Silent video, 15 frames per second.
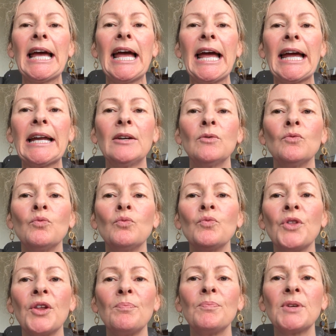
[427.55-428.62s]
And
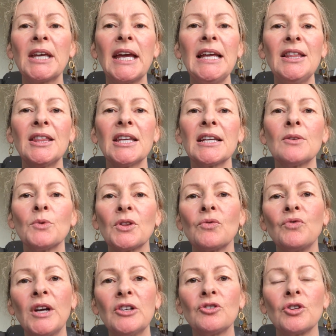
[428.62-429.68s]
the key thing
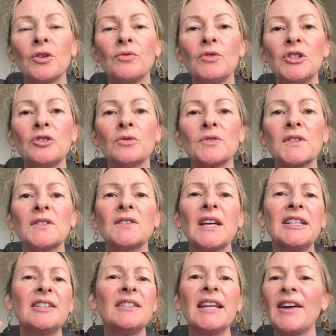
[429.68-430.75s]
with retro-originals is
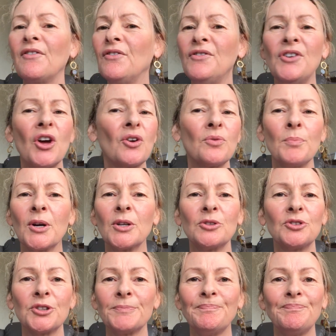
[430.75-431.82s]
they have no
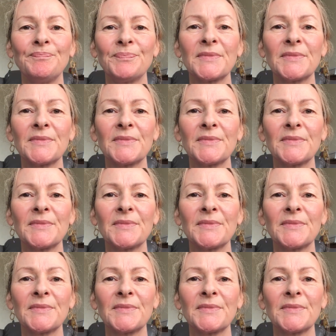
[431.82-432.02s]
emotion.